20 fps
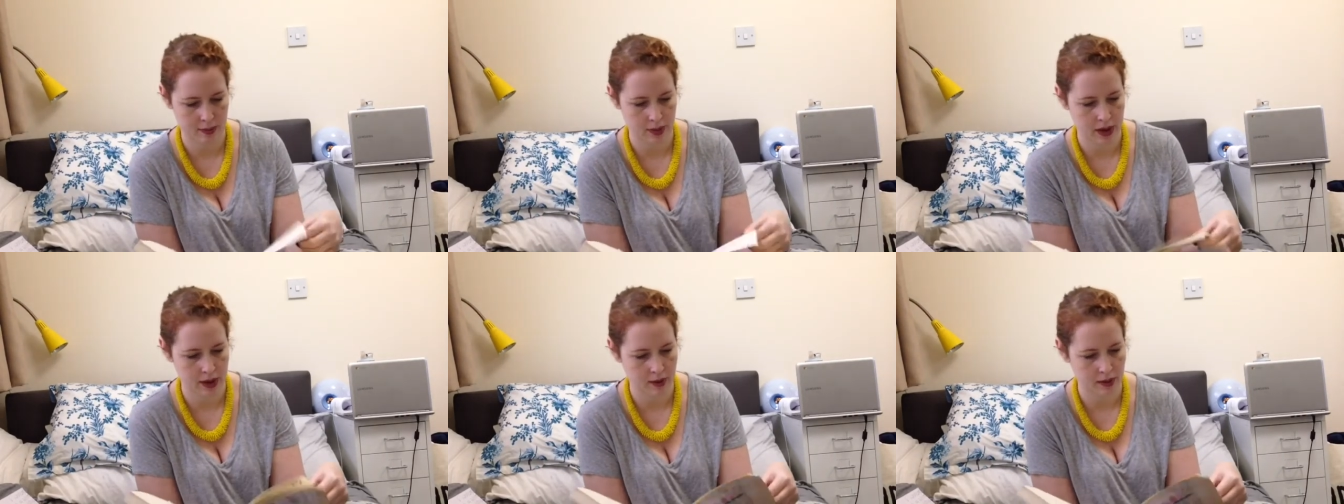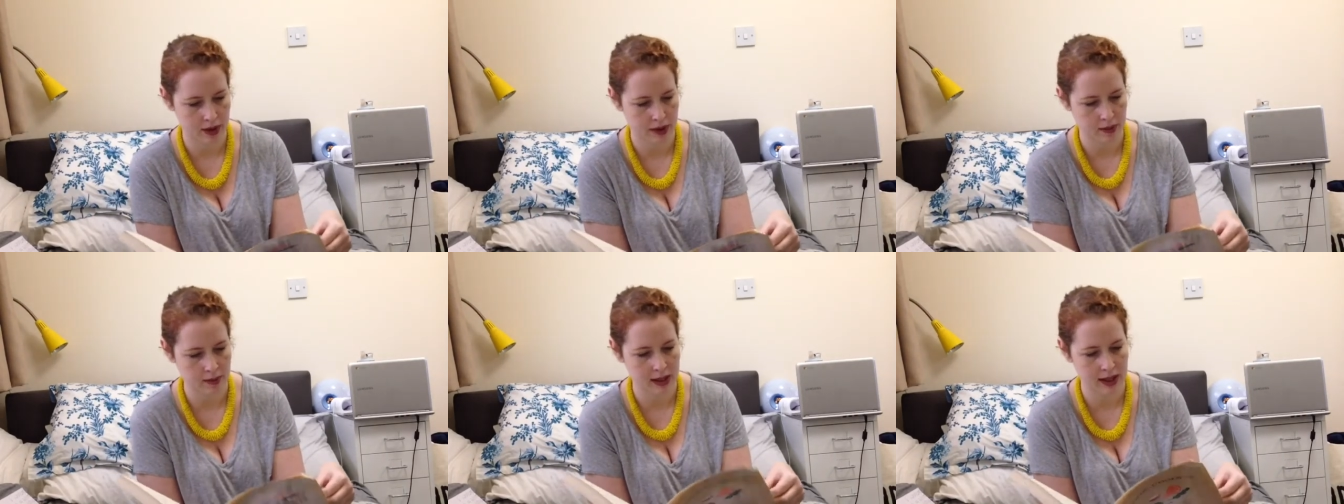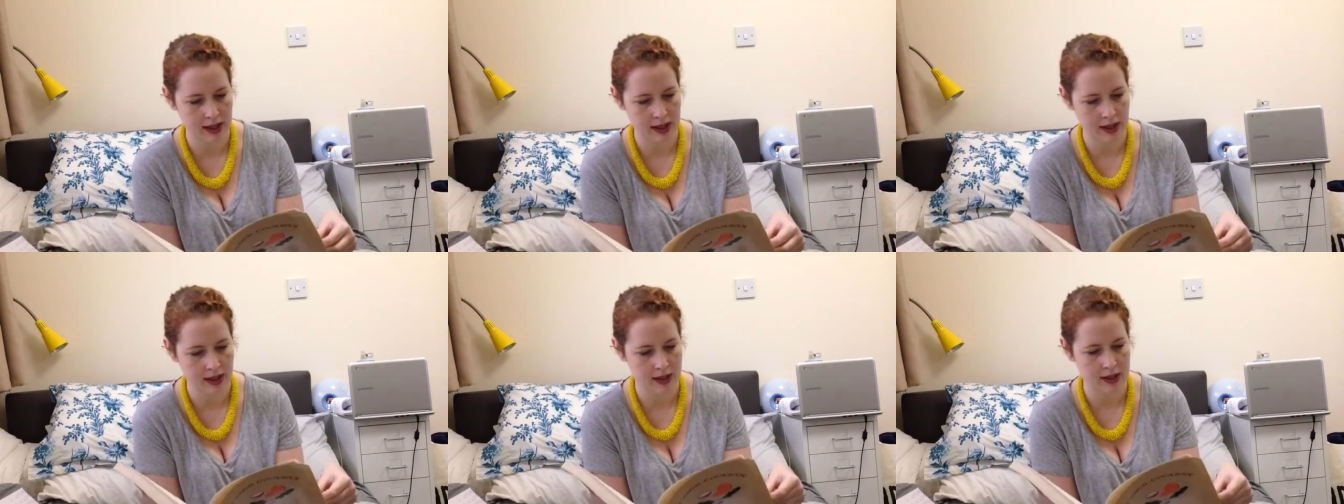bear with
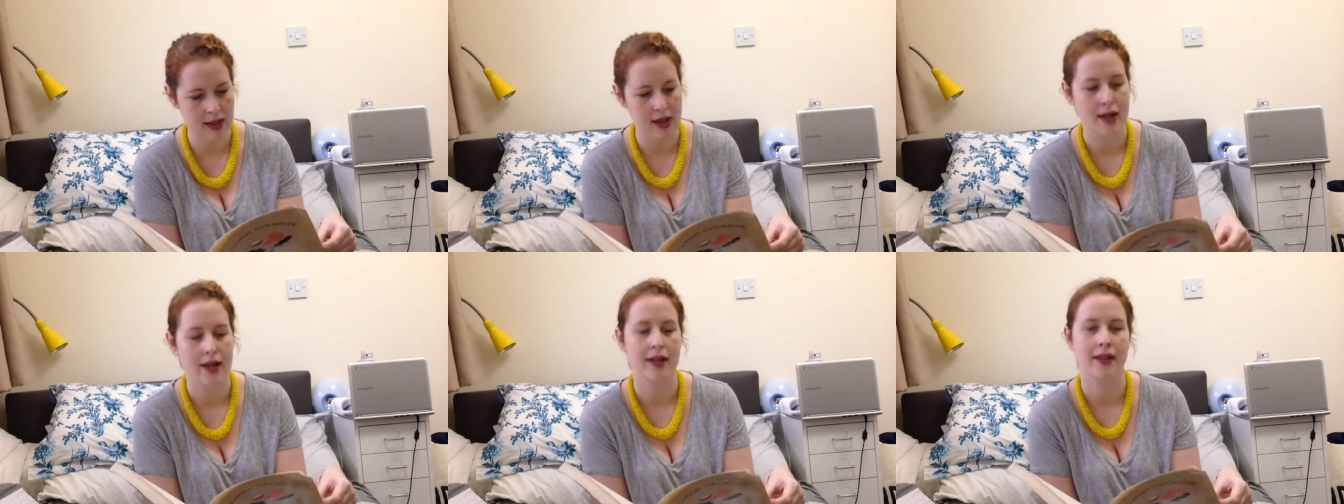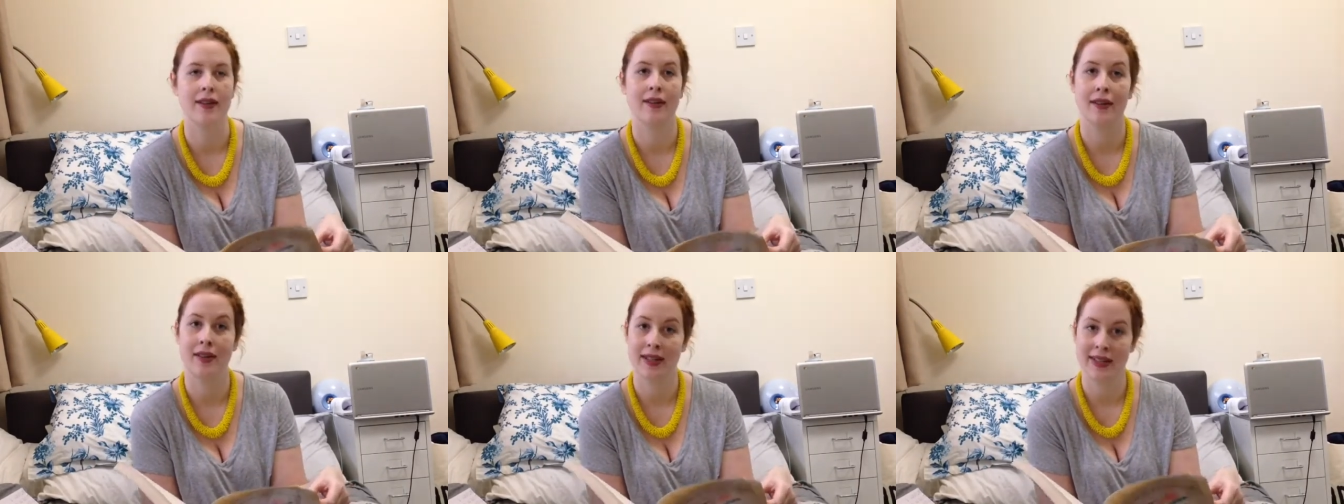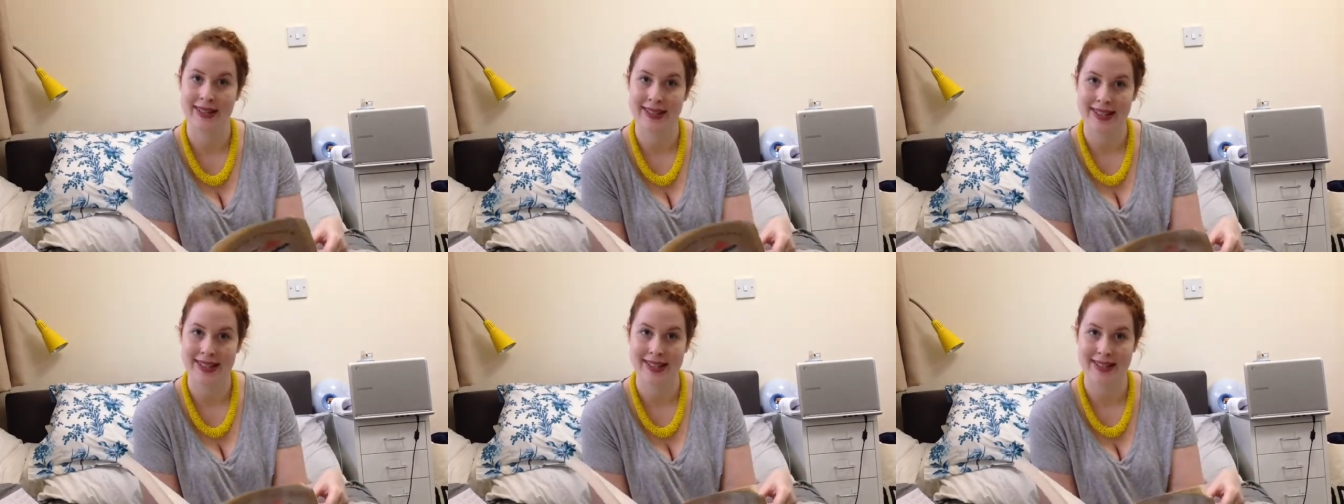me,
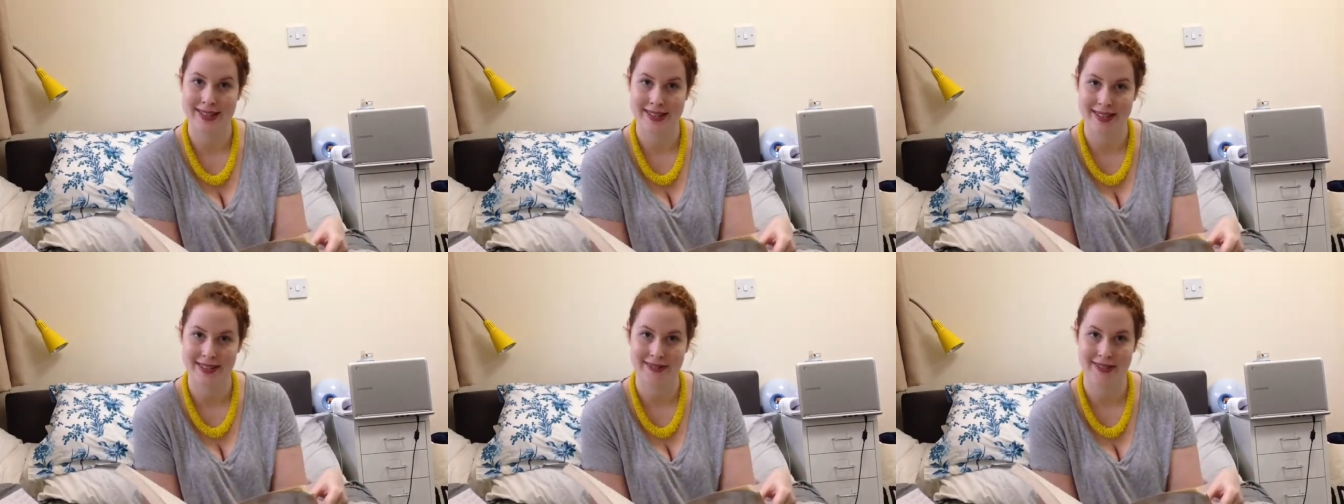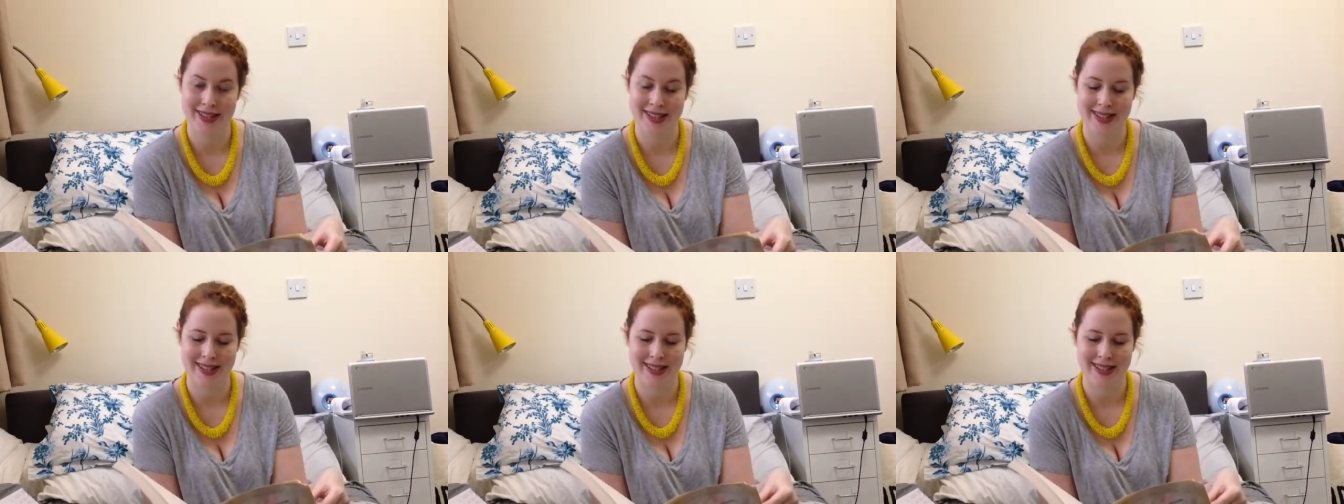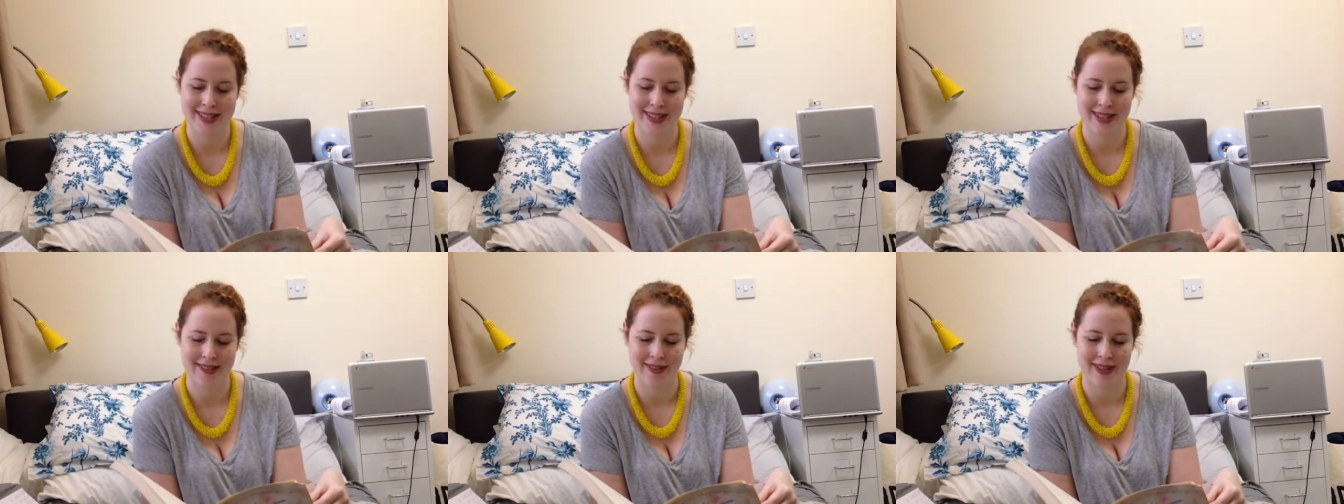
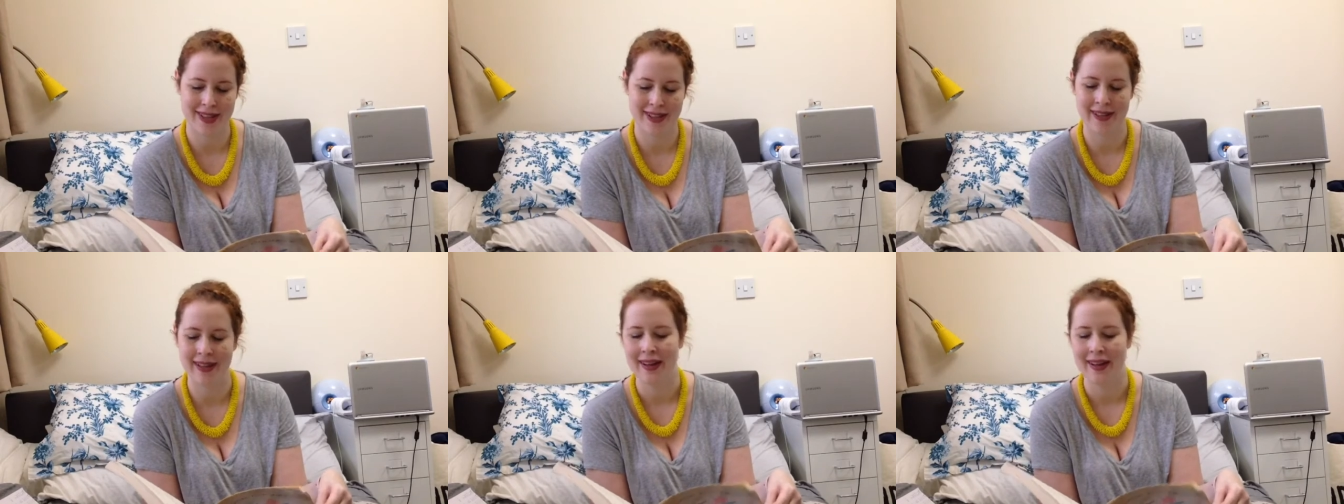1977.